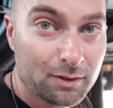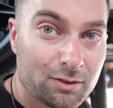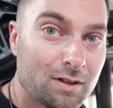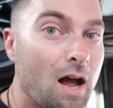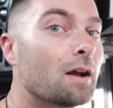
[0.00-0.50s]
the
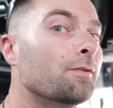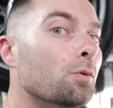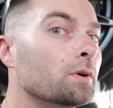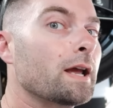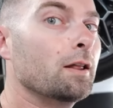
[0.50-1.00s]
stock
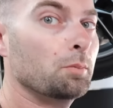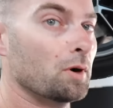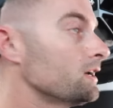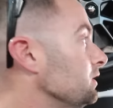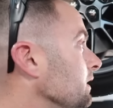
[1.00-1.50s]
Ford
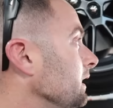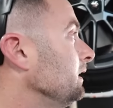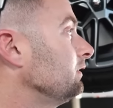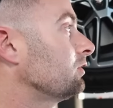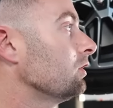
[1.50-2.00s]
calibration
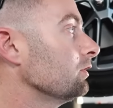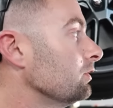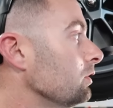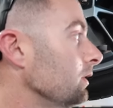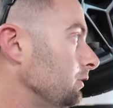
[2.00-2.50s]
in these
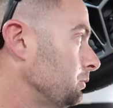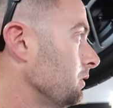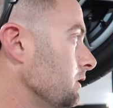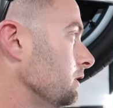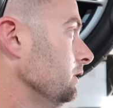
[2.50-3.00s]
cars though is
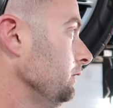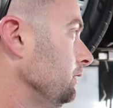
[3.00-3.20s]
pretty good.